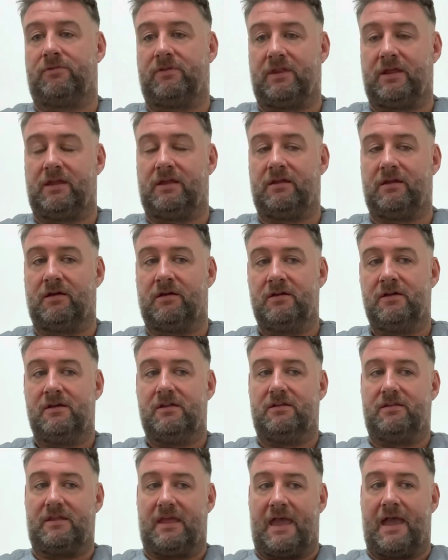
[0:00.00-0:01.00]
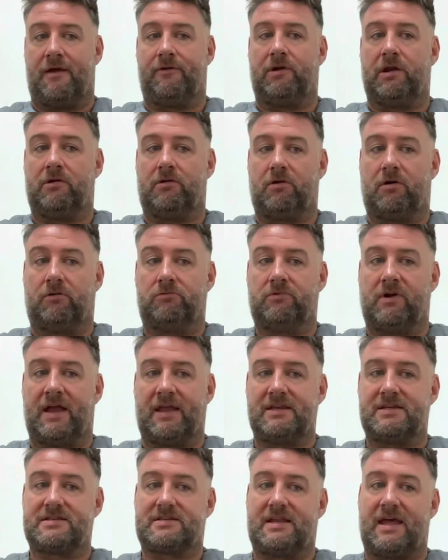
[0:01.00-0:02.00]
the area on
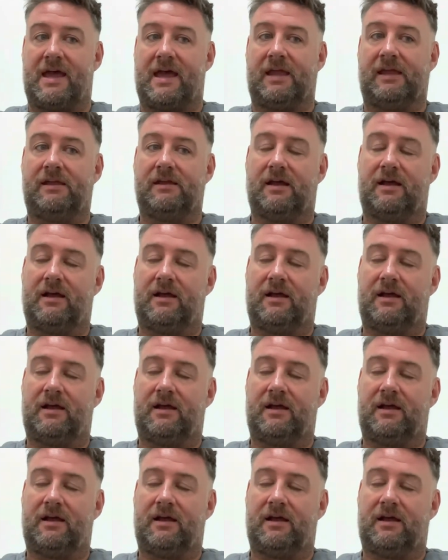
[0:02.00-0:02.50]
race day,